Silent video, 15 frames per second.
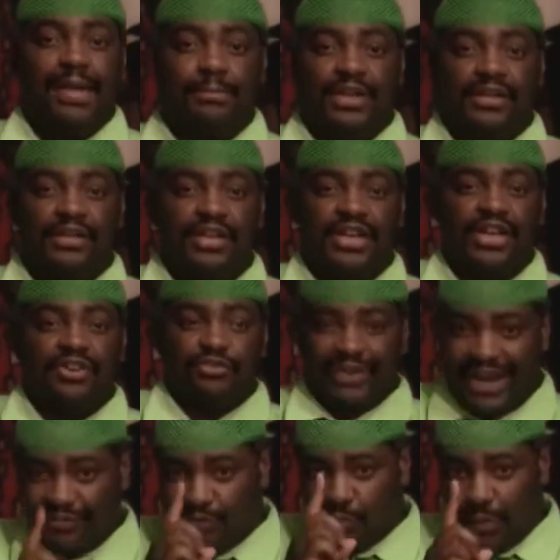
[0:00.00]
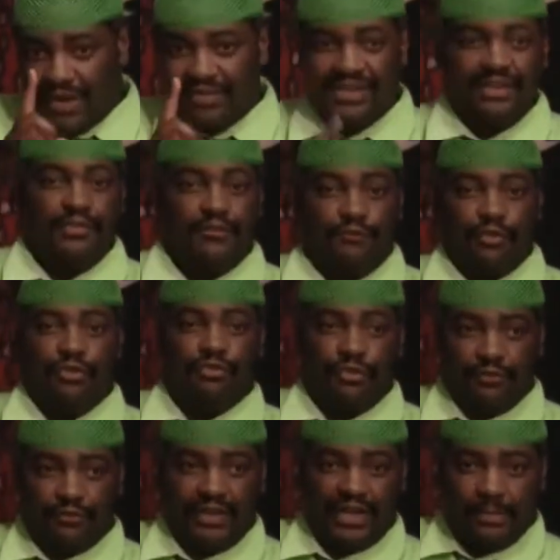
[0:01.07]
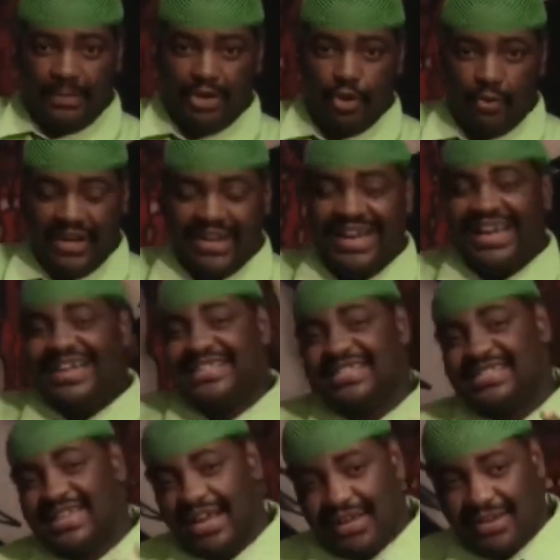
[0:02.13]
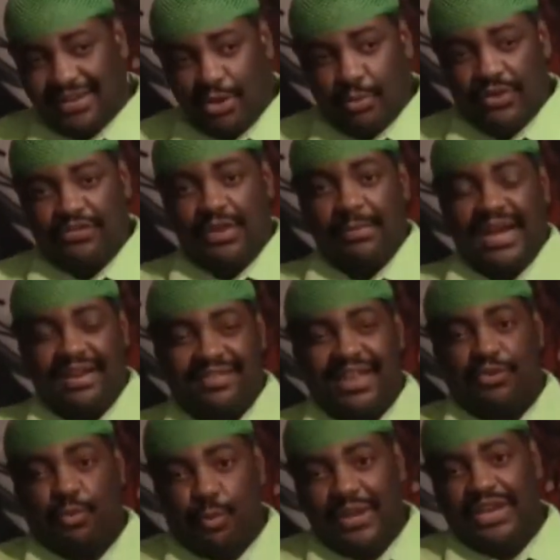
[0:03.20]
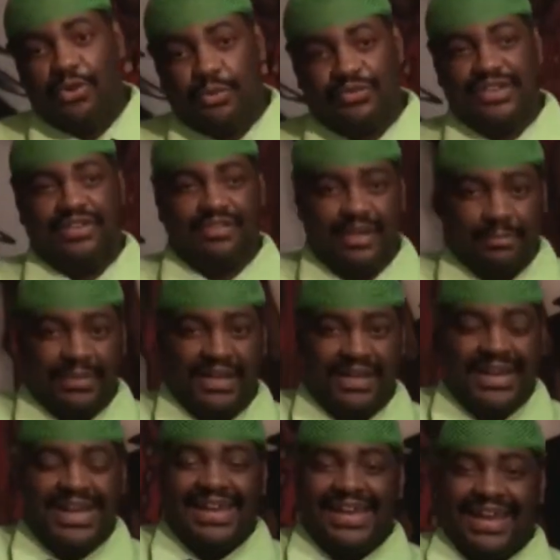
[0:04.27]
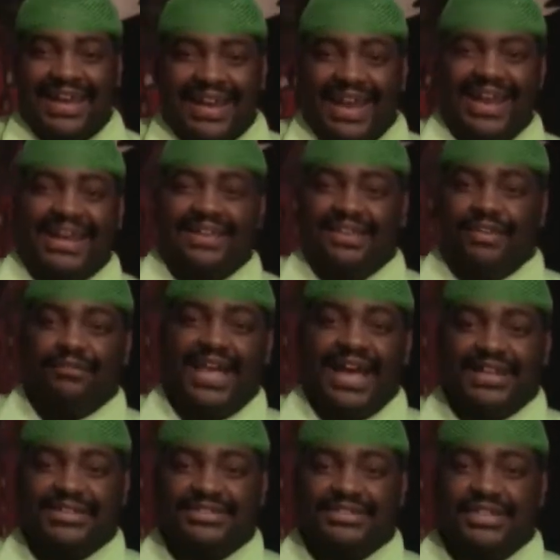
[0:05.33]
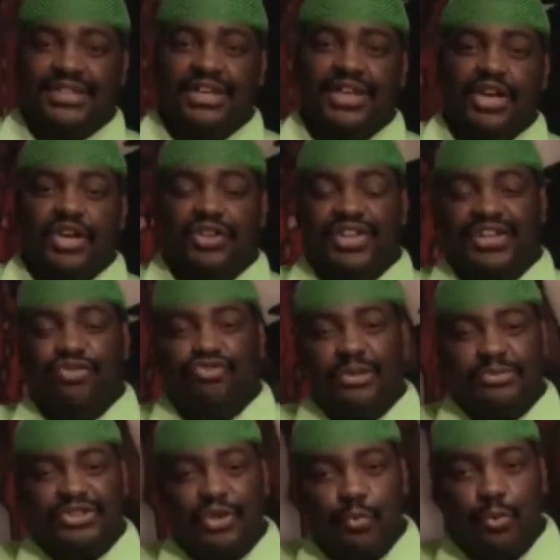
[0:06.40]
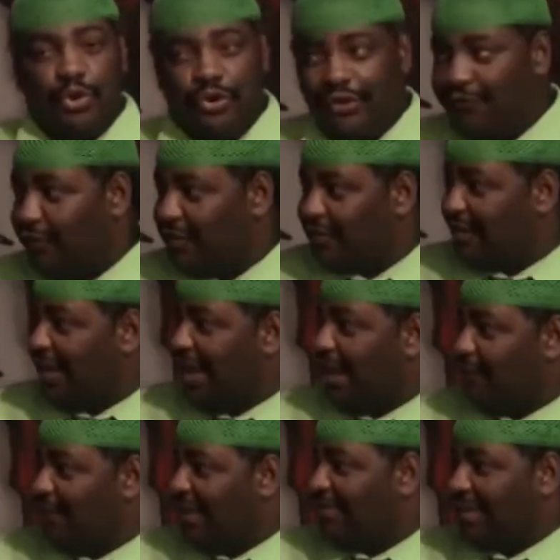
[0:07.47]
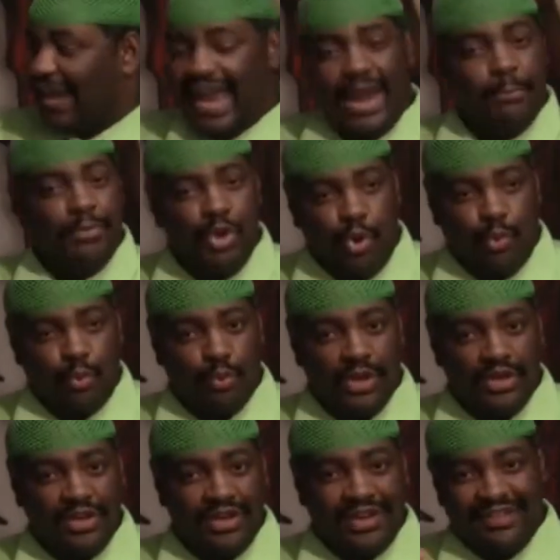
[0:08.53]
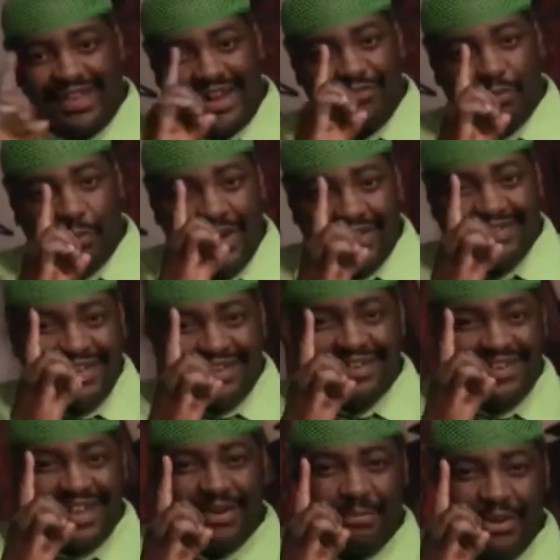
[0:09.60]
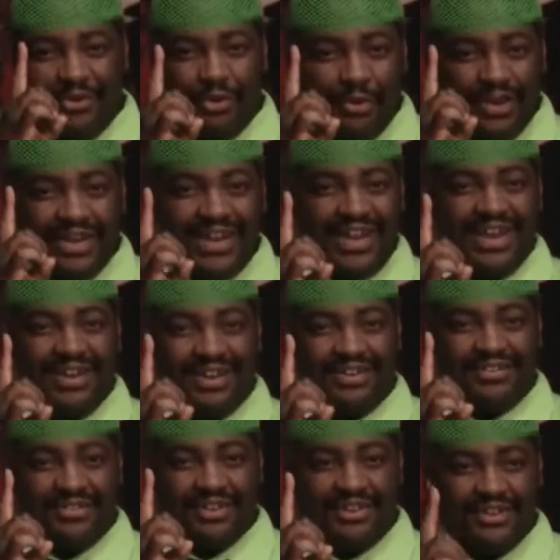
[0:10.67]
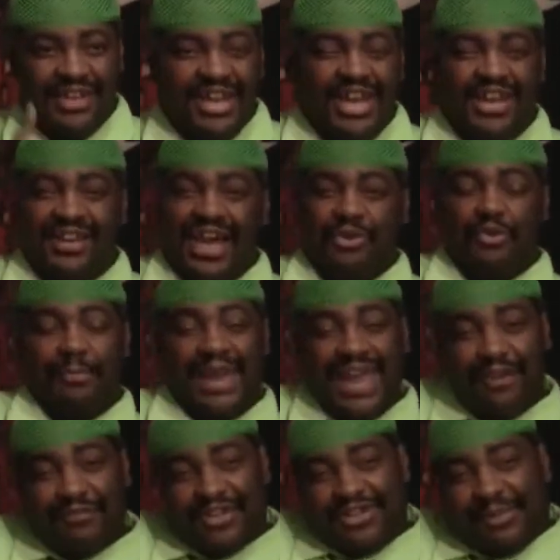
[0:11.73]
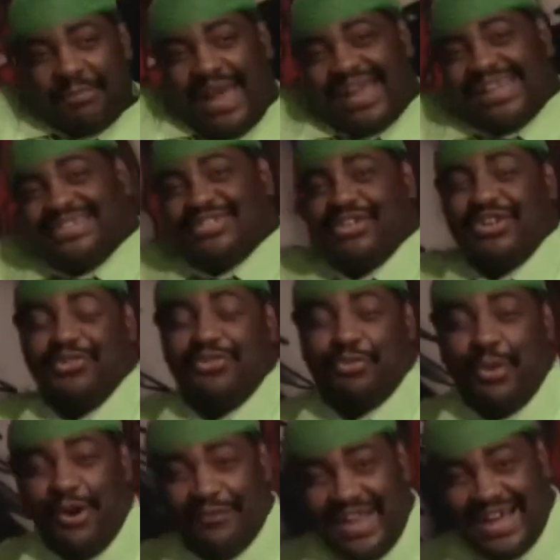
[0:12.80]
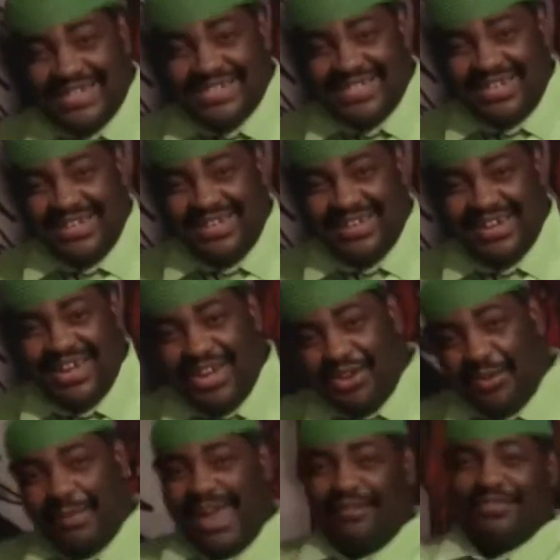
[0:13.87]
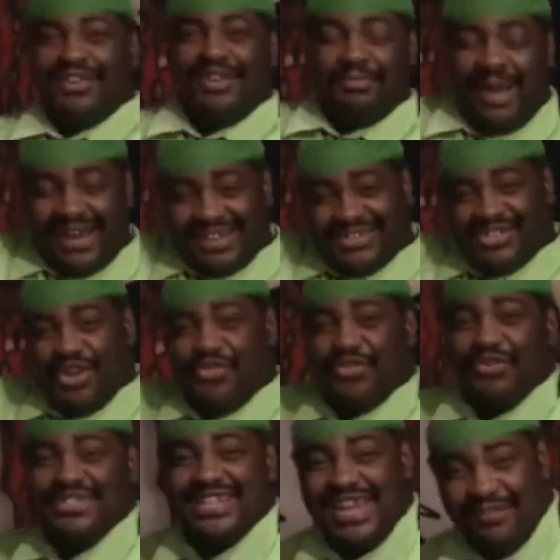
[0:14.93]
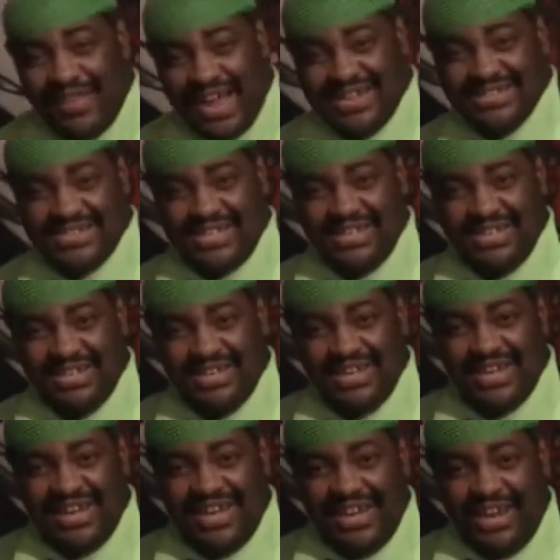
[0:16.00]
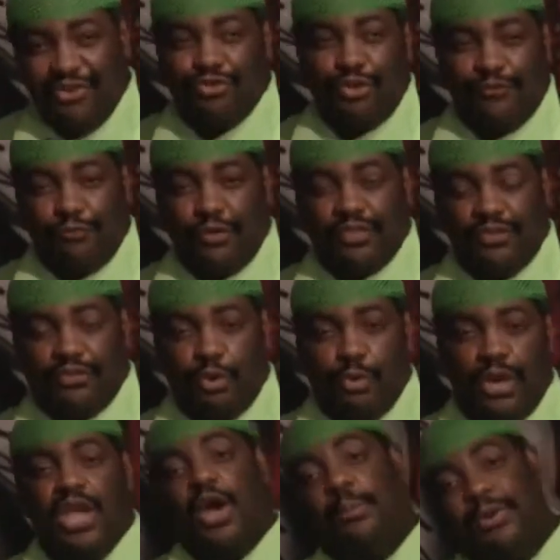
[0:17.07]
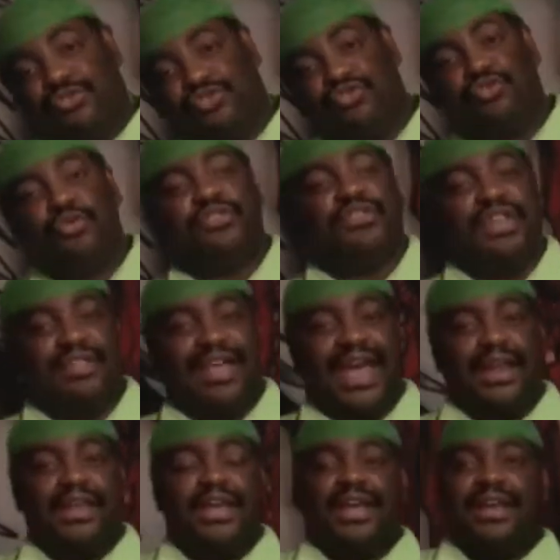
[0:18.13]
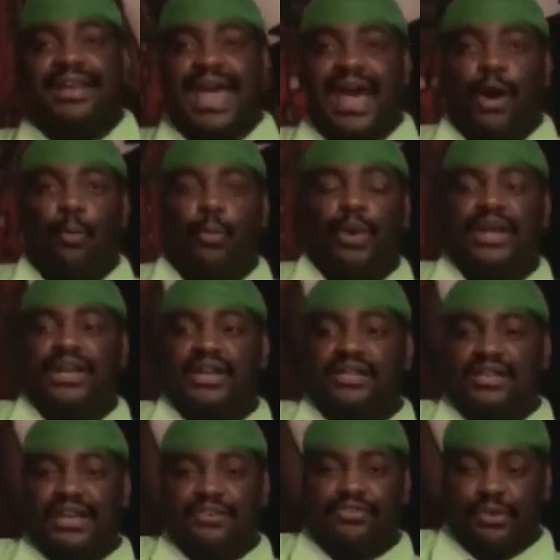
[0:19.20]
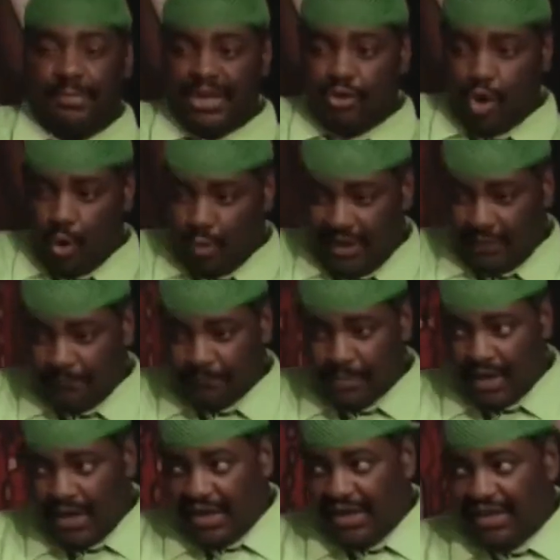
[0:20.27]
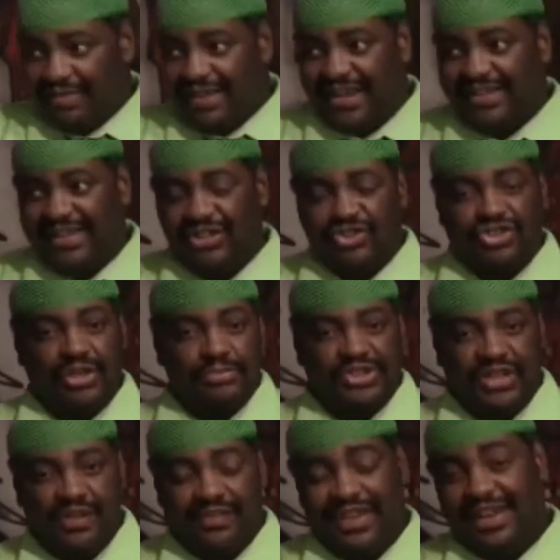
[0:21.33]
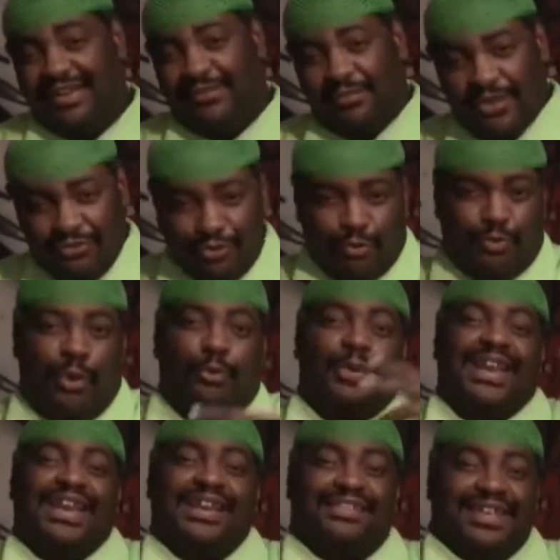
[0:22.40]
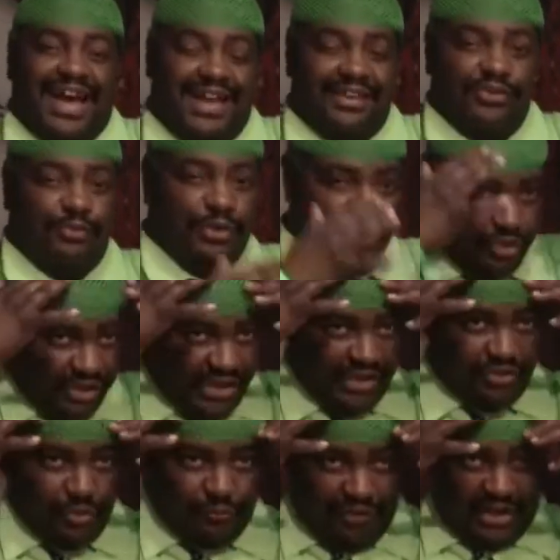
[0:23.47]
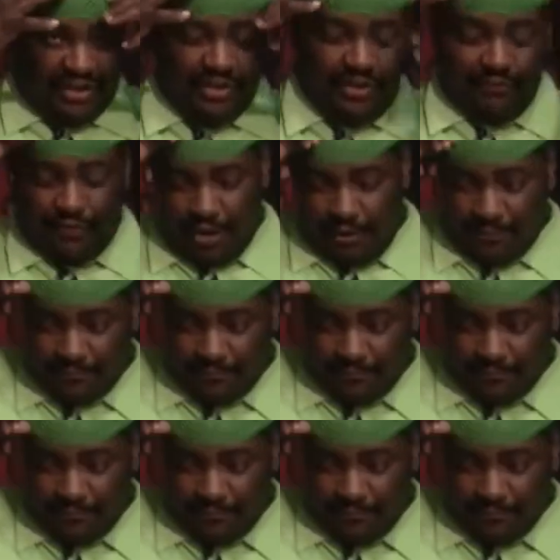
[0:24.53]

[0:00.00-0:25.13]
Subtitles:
happened. So that's one thing, though, first off, let it be noted. Secondly, when somebody says we don't see something in the 18th dynasty, the Egyptian word for slave is Kemnu. That's one thing to let it be noted and understood. Now, you may have to look back into the 12th dynasty, you may have to look back into the 13th dynasty, and so forth and so on, but you do see that. Now, one of the things to be noted is that the Egyptians, and to quote one of the scholars, when you look at the record of